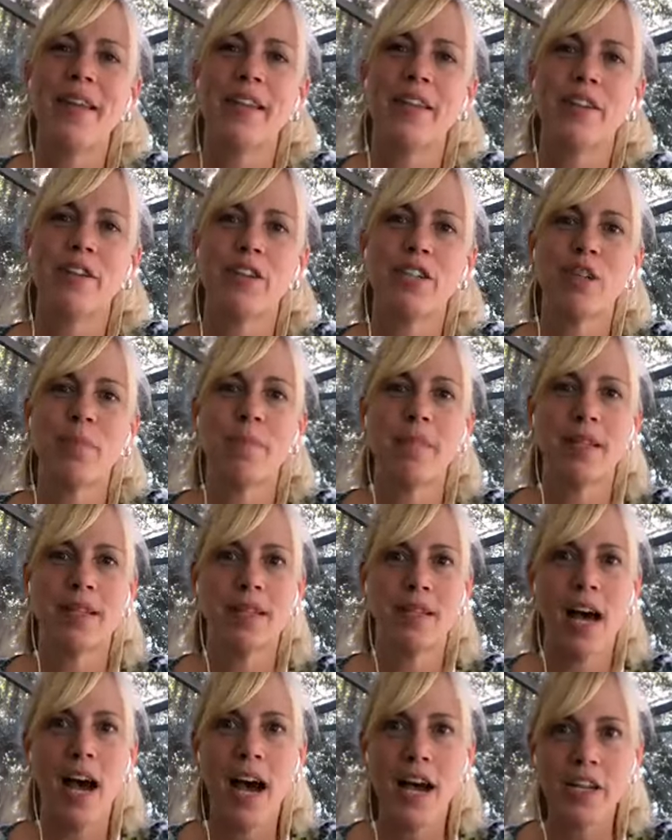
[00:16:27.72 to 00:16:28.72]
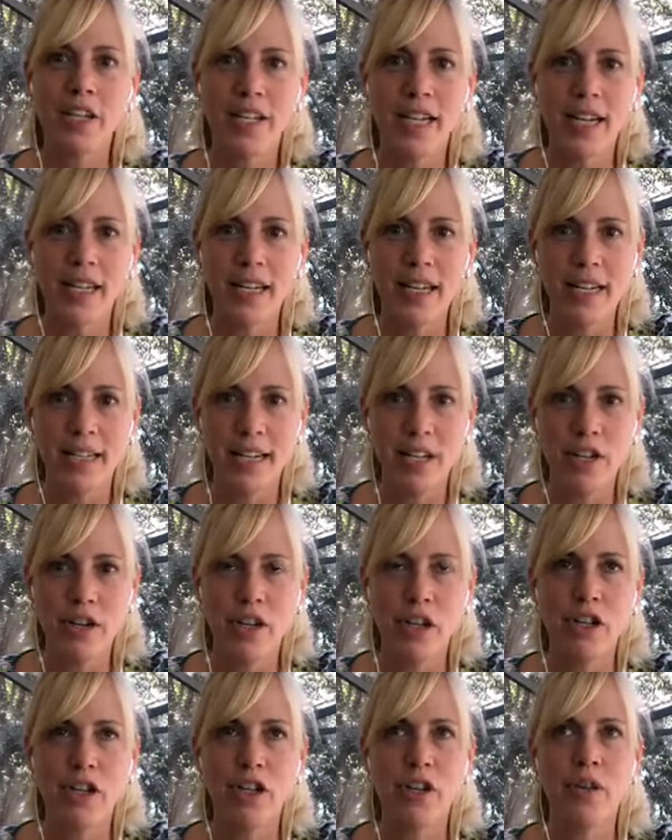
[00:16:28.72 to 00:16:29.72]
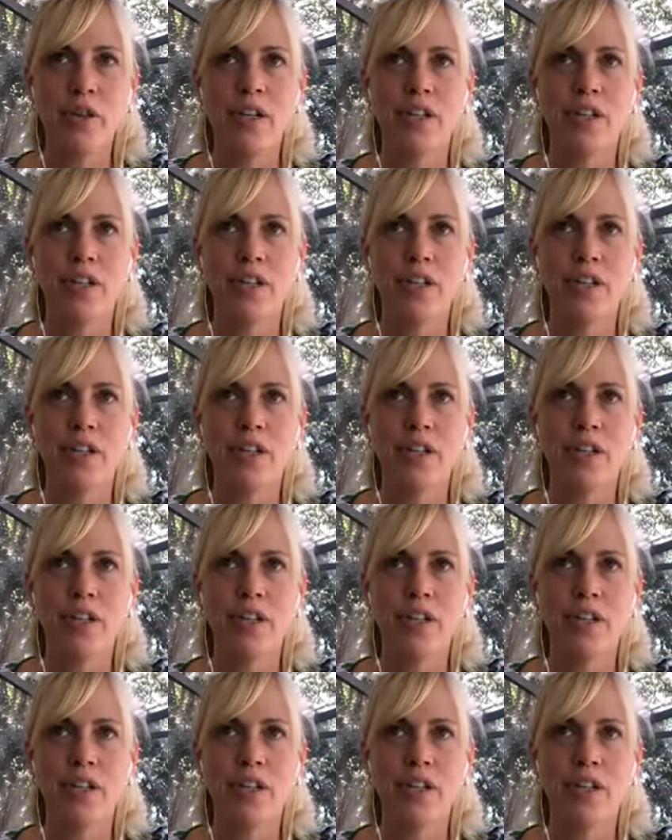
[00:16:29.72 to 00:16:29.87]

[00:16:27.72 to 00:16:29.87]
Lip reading: There's some massage techniques that you could do,